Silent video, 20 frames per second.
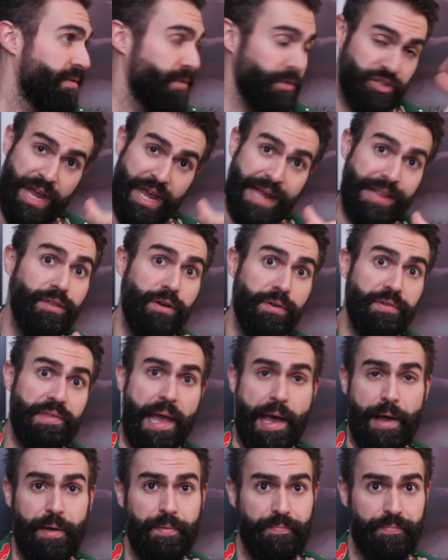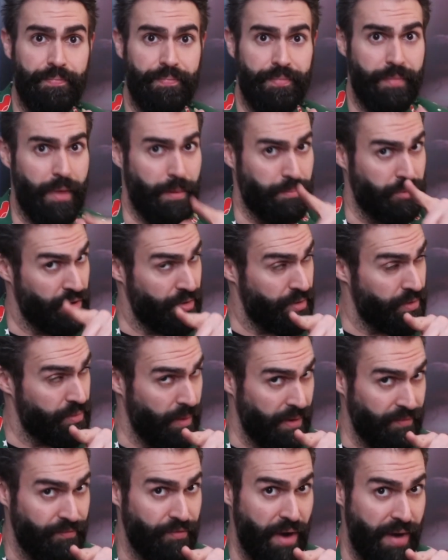check those out. I'm sure there's
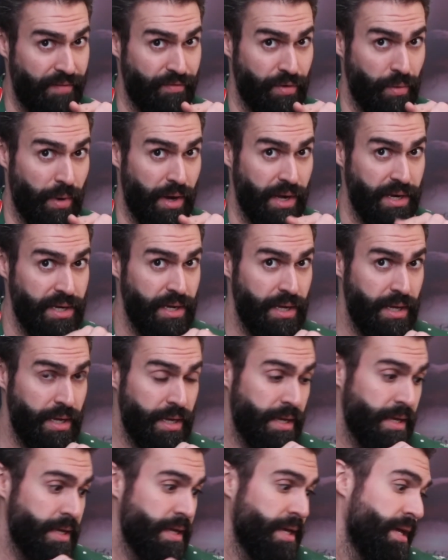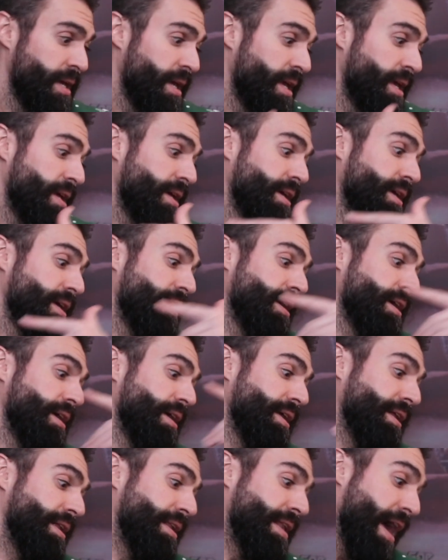one for everyone.
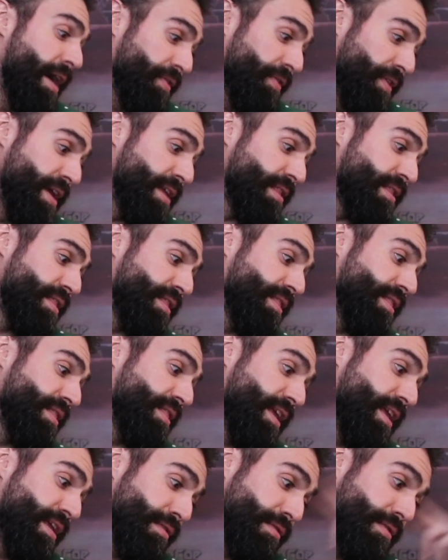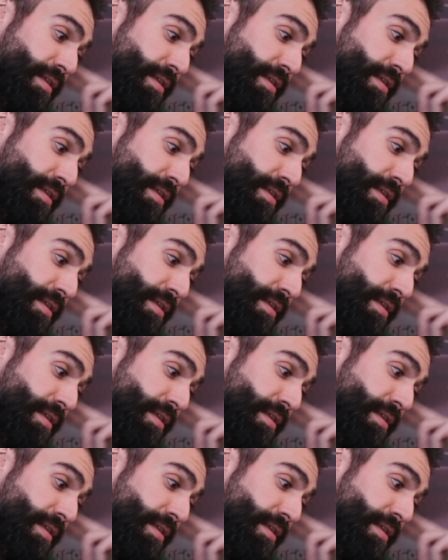Now this is